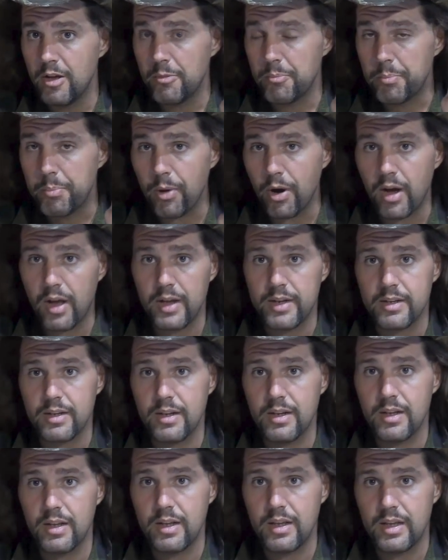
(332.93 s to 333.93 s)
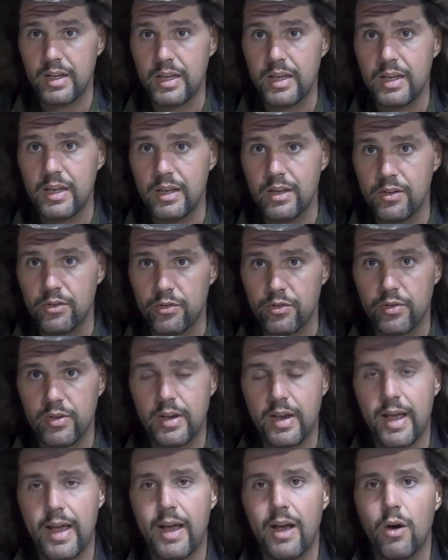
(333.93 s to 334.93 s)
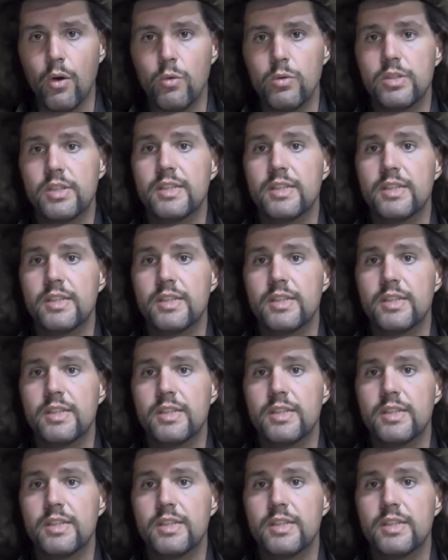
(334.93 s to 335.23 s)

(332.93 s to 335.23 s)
but he is now